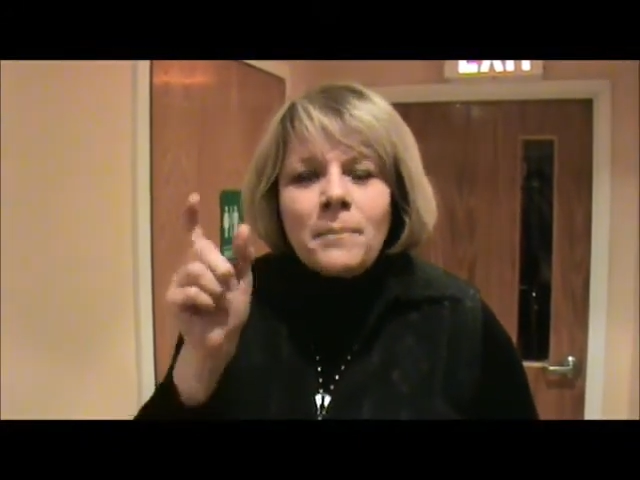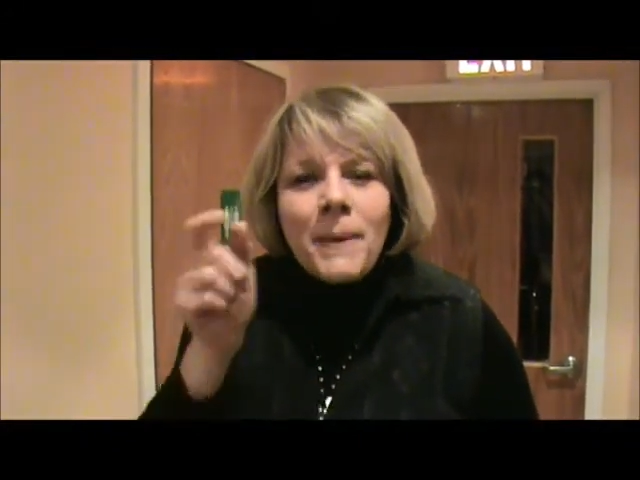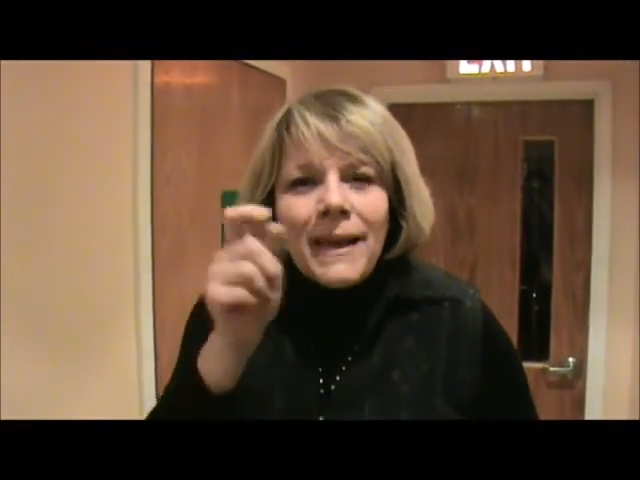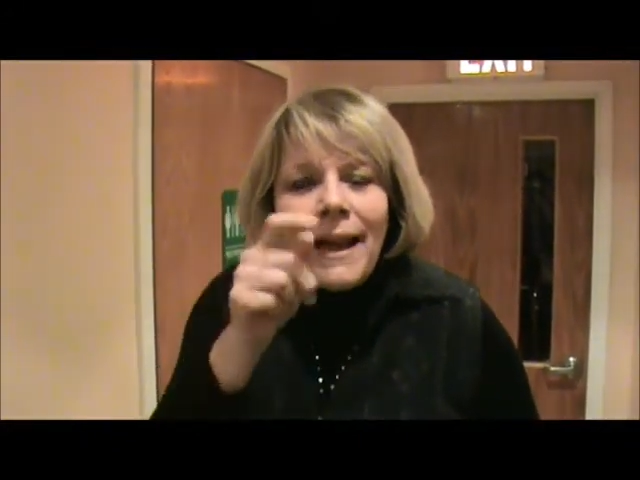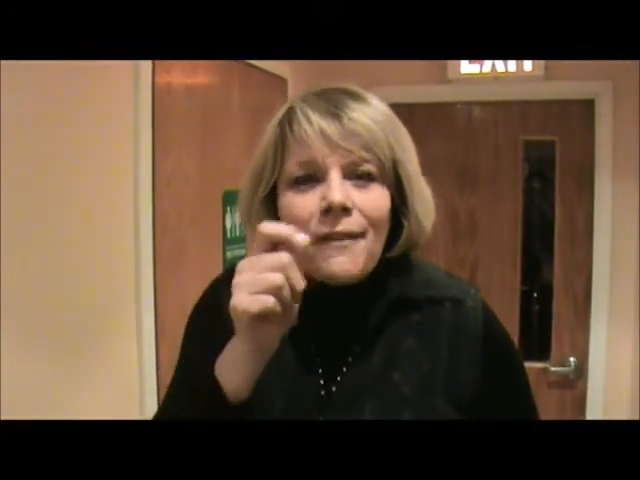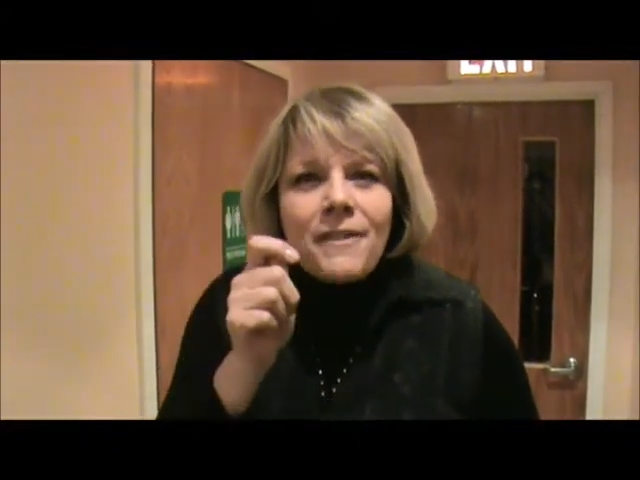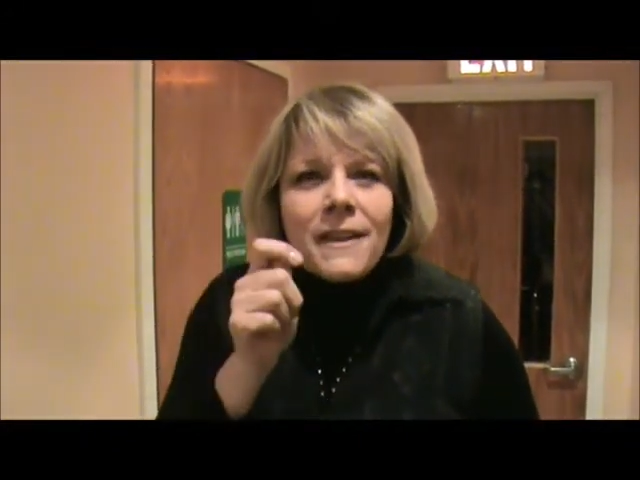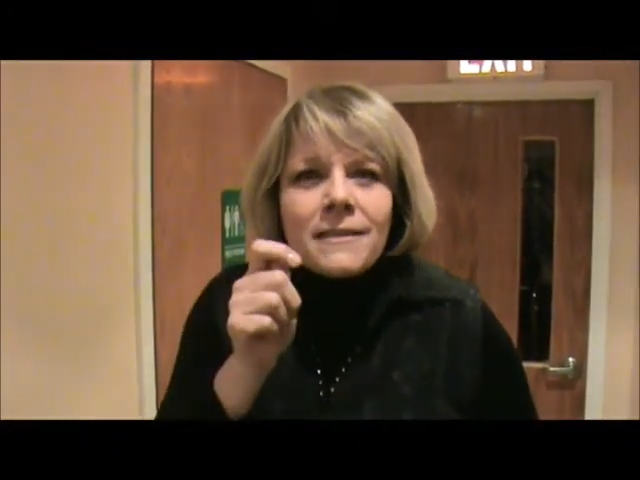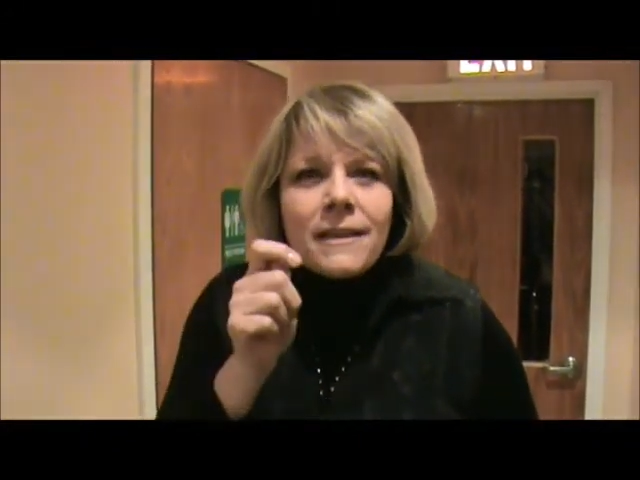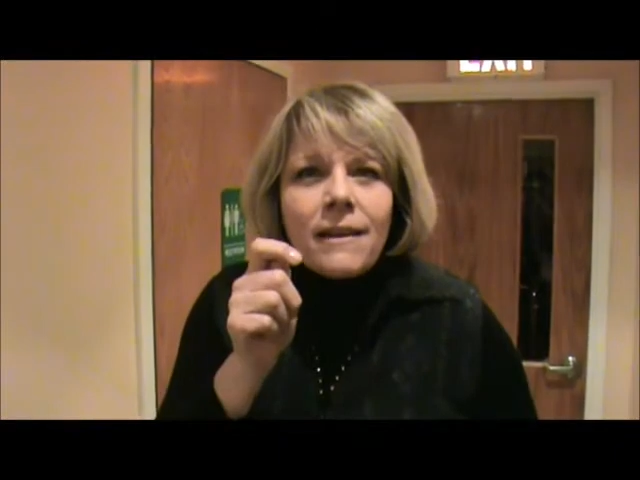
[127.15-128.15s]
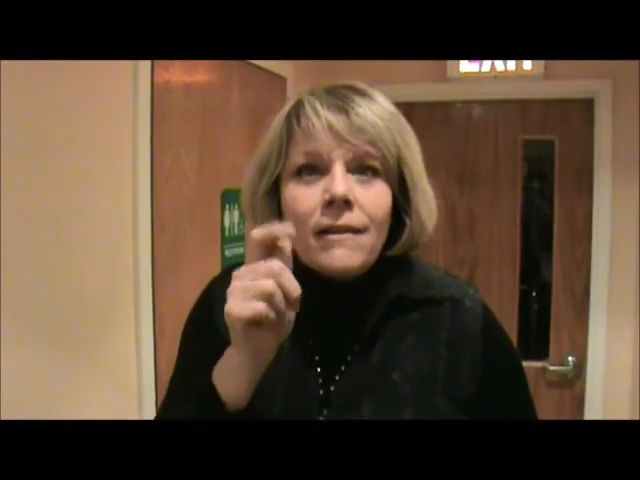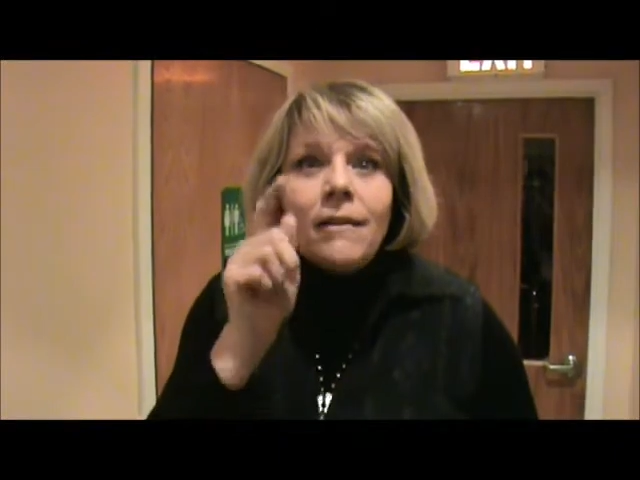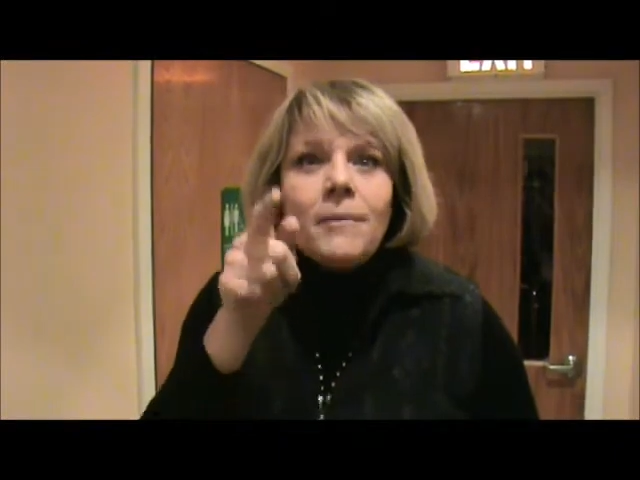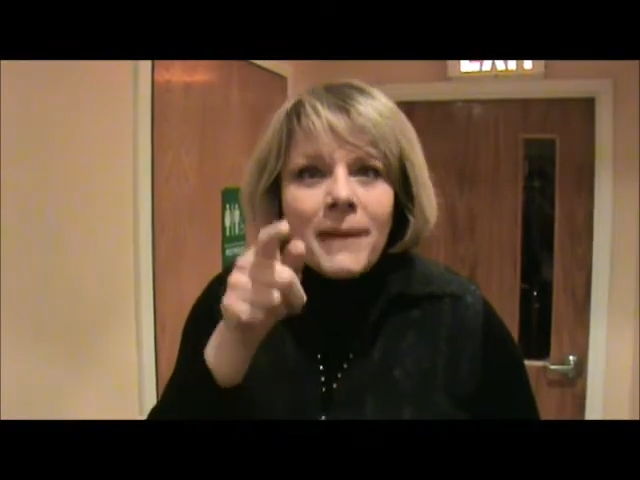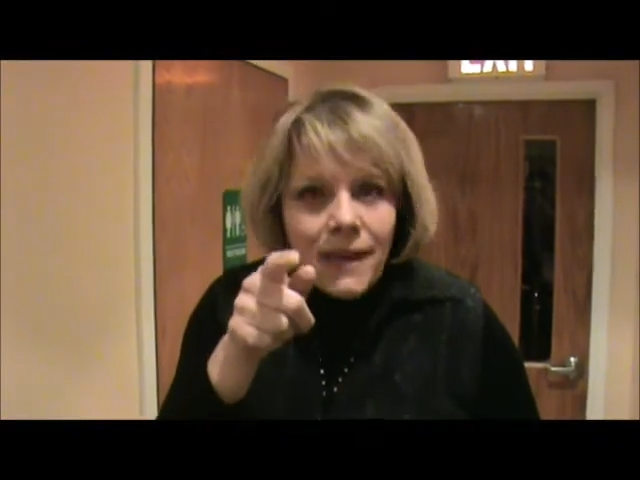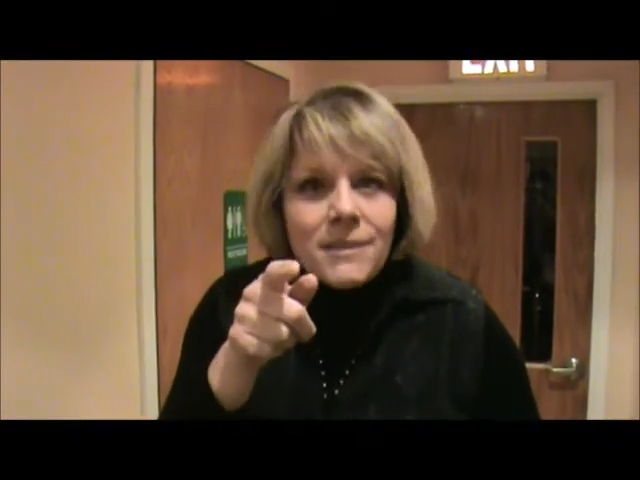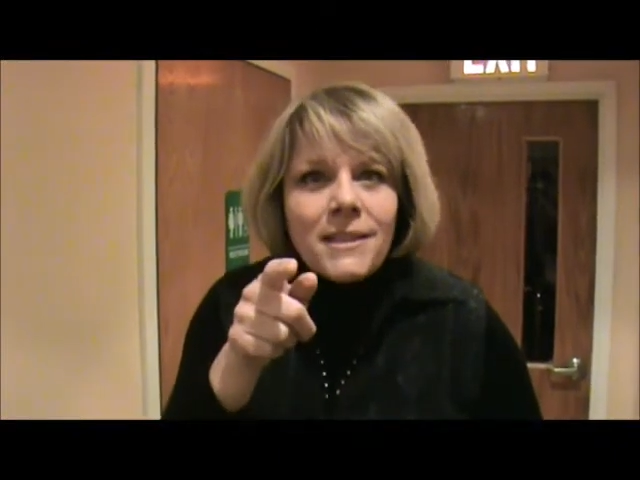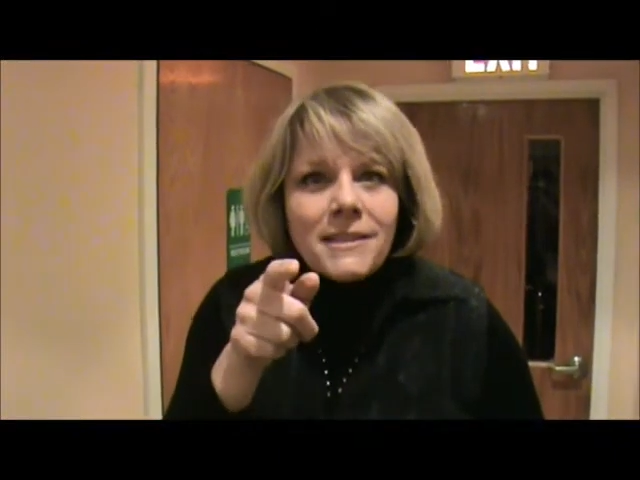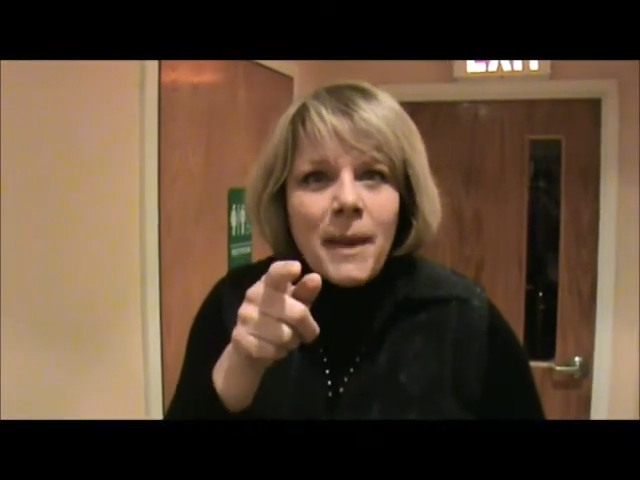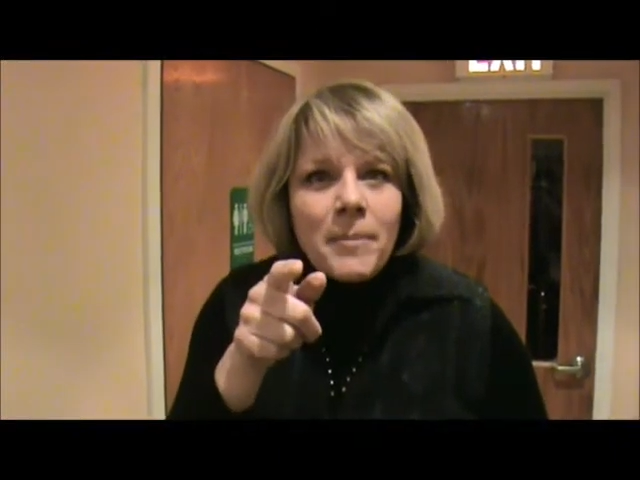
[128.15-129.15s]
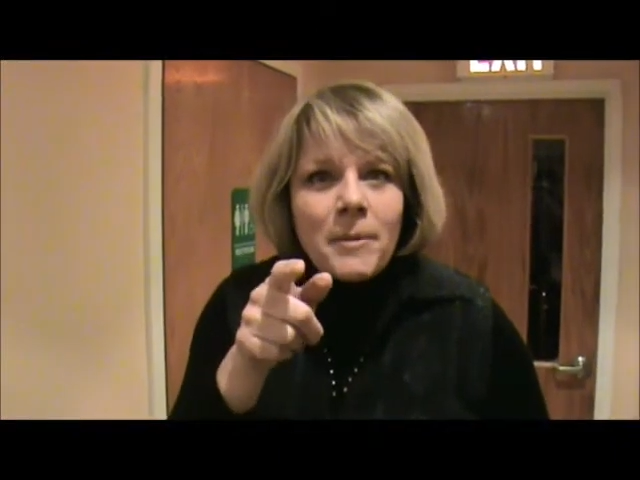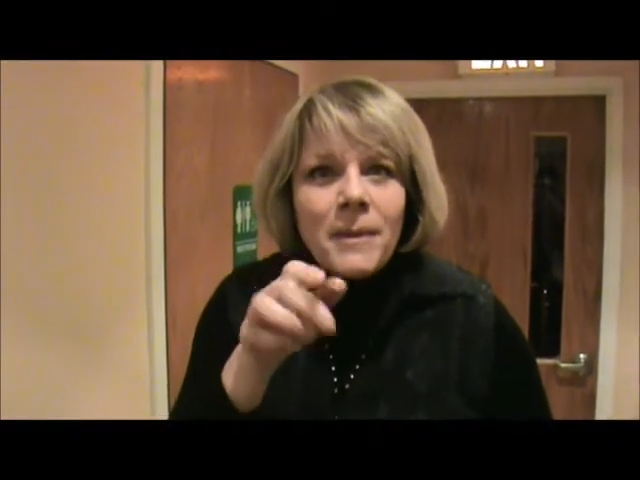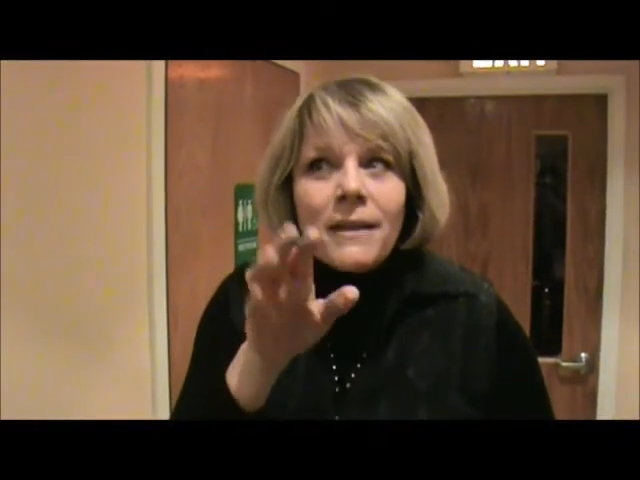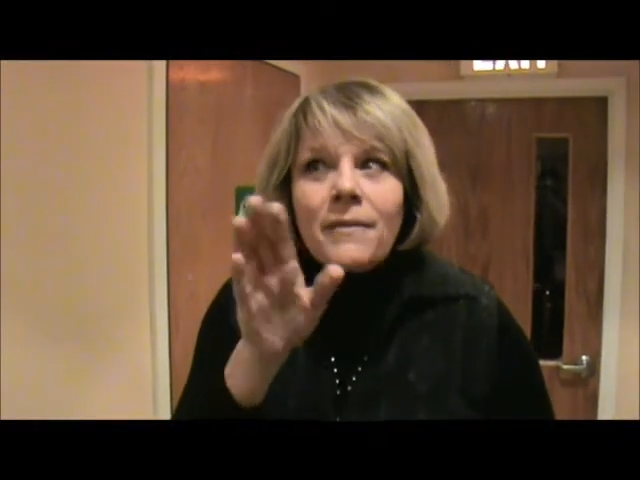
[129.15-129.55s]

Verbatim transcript: pick out things that go, oh my gosh, that's happened to me,